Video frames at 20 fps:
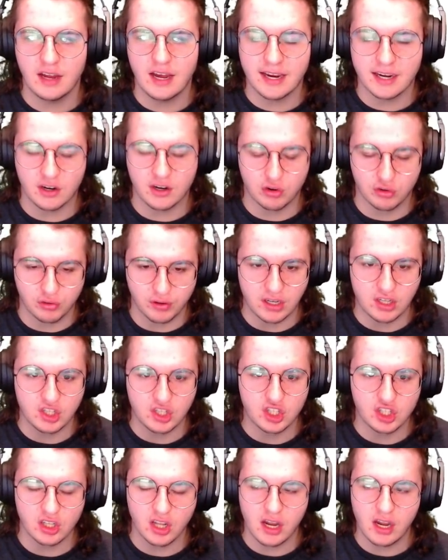I
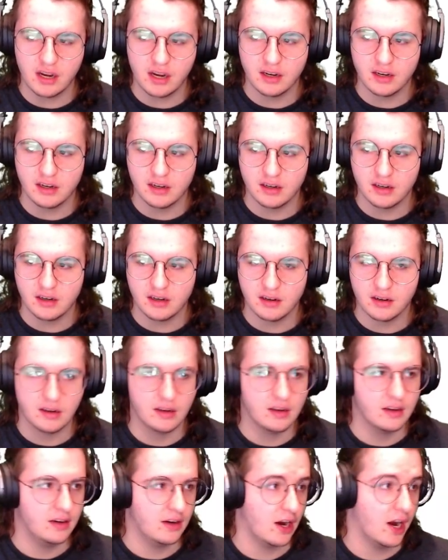cringe a lot.
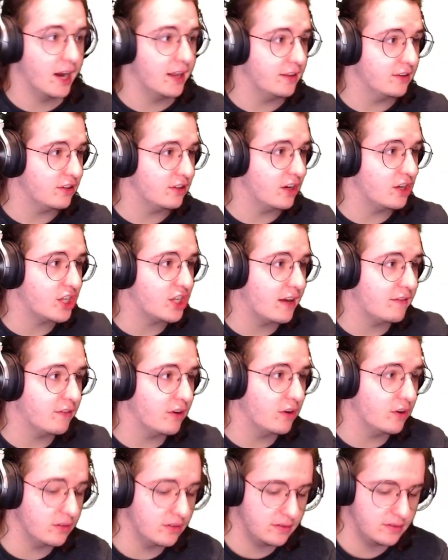Alright, this is a chat
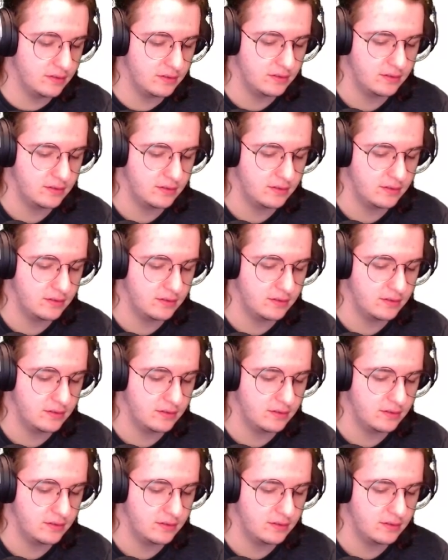vote.